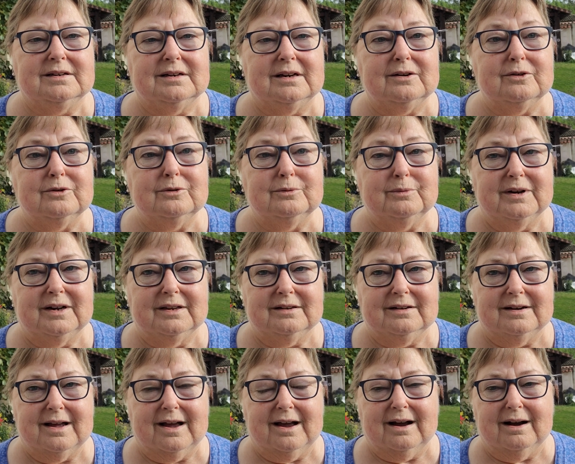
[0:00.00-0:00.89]
deal
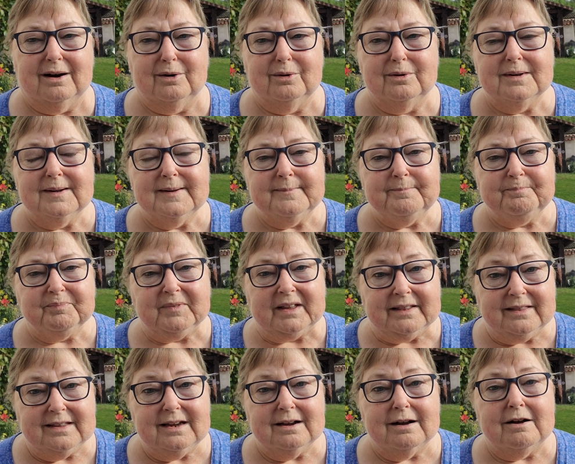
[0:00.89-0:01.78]
with now
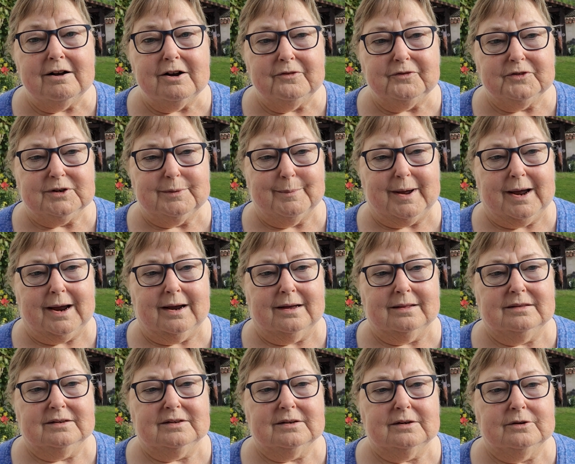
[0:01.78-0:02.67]
the
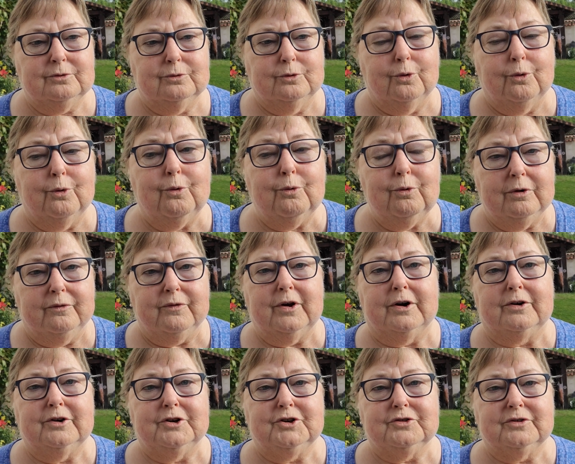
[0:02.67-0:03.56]
aftermath. So all of
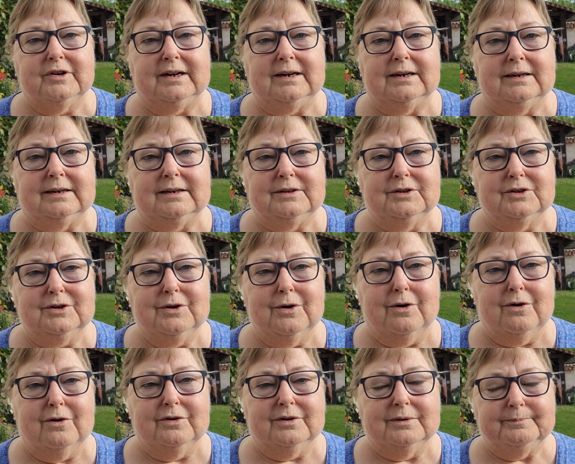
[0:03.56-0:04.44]
her adrenaline's
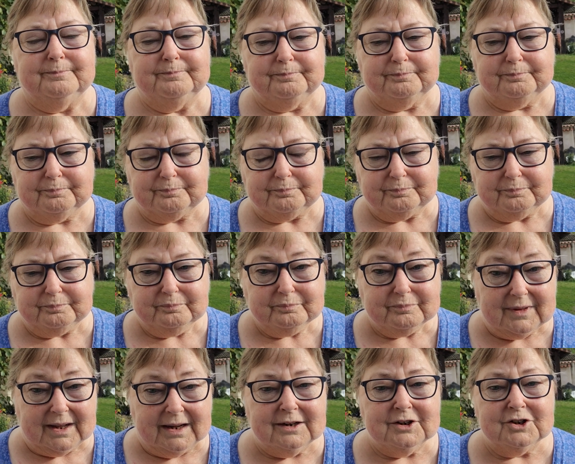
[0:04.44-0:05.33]
gone,
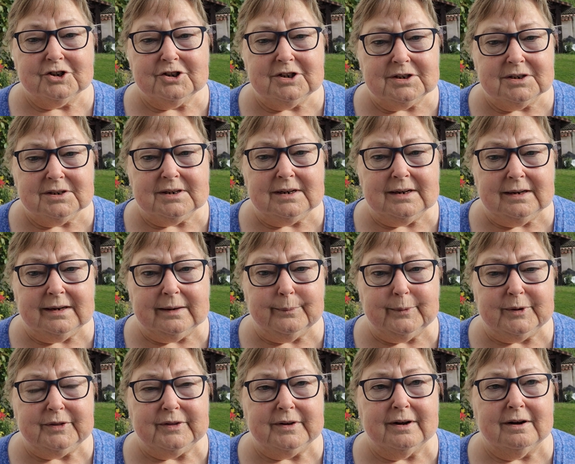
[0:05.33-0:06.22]
and she's dealing
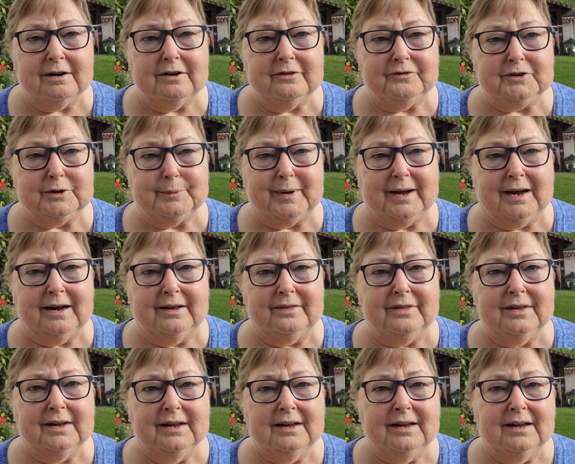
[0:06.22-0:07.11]
with the
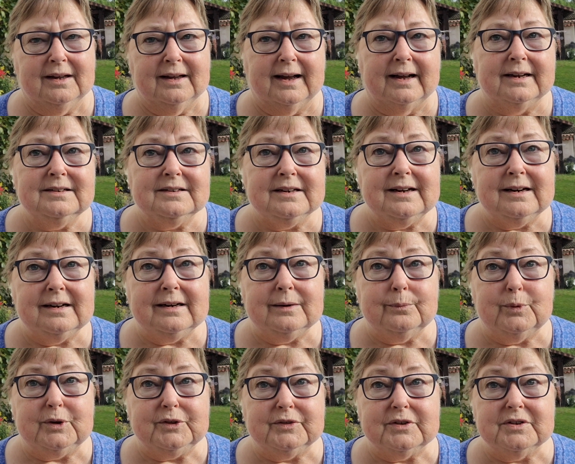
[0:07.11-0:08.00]
aftermath and
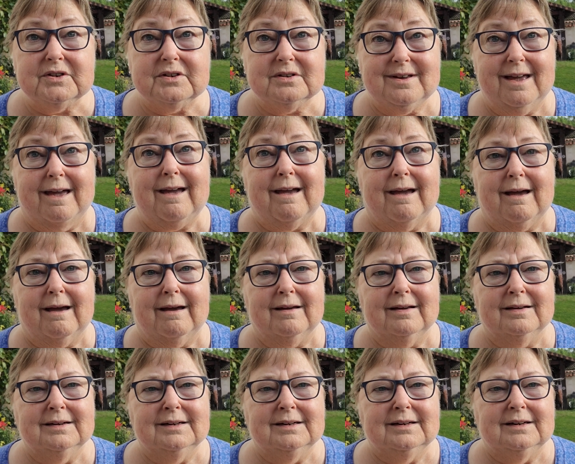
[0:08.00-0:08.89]
dealing with the scare
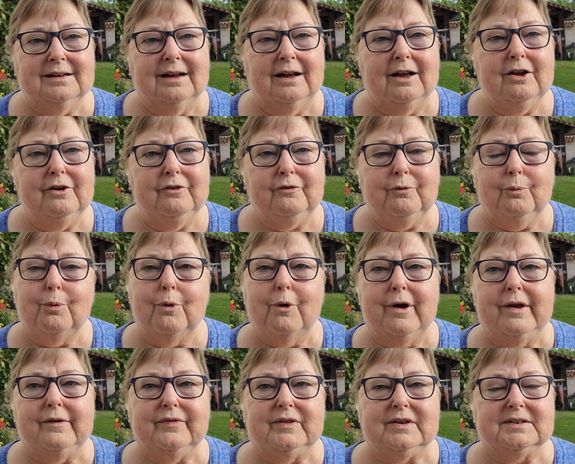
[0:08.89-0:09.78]
of
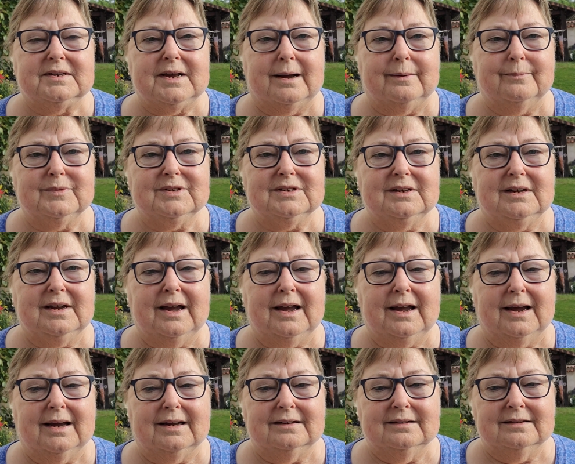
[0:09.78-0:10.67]
what if this happens
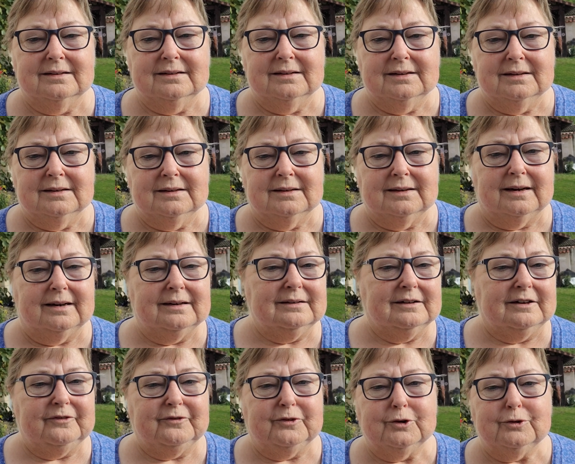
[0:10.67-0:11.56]
again. And
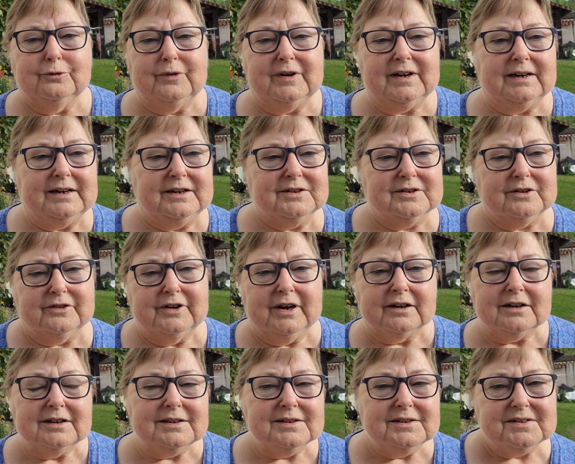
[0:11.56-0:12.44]
I feel really sorry.
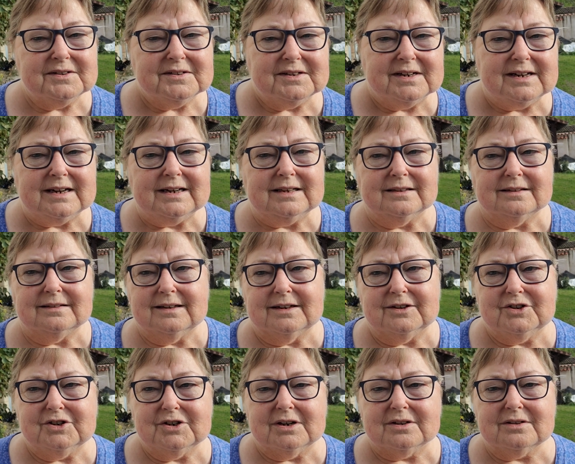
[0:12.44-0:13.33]
I can see that
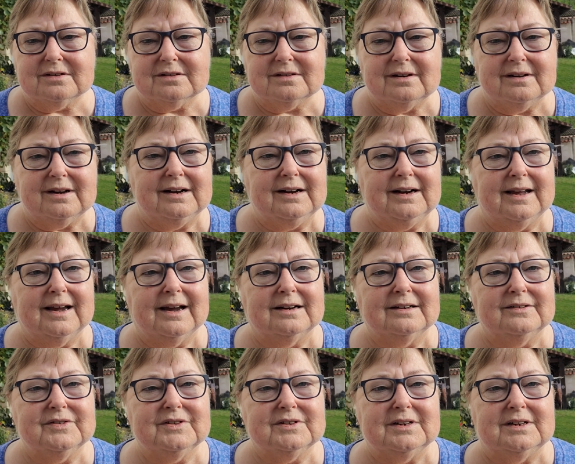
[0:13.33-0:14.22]
they're just slightly
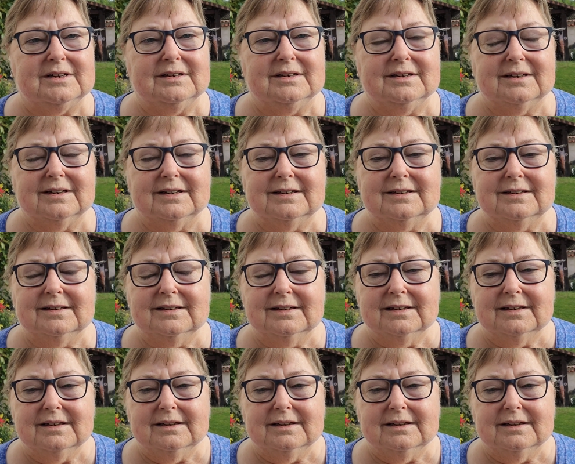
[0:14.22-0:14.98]
out of sync, and